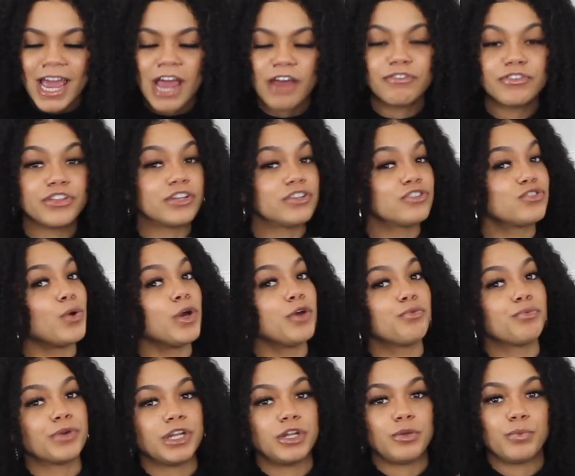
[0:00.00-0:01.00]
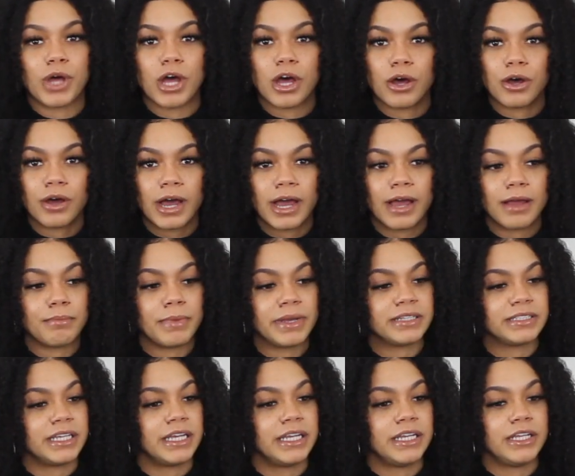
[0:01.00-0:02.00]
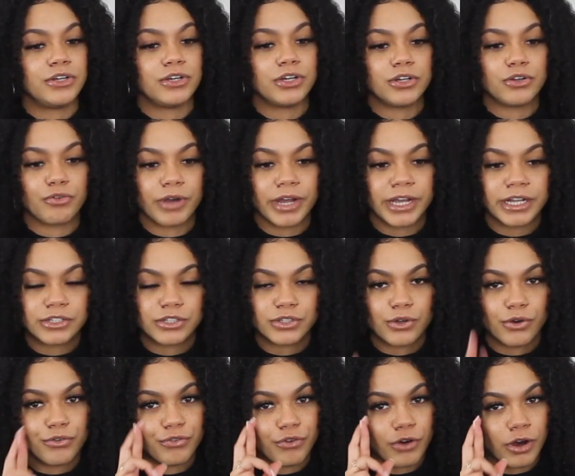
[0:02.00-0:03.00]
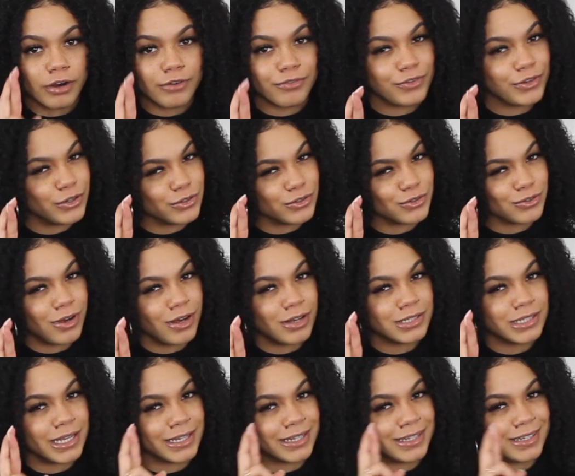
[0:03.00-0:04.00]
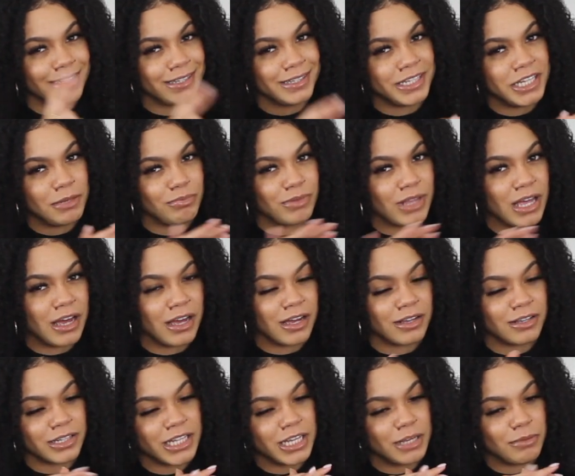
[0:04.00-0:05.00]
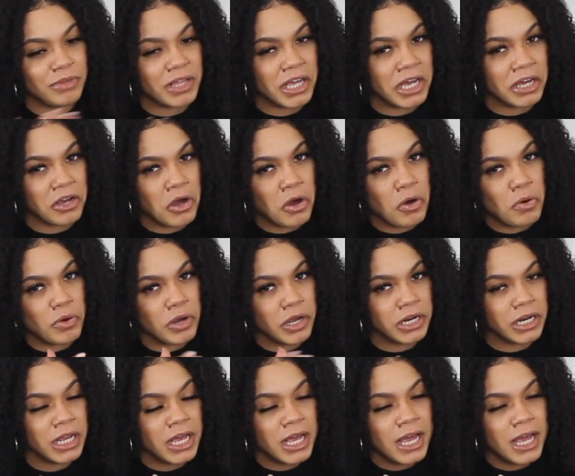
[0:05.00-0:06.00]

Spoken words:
Everything's going really well. I'm maintaining good grades so far. Fingers crossed I can keep that going.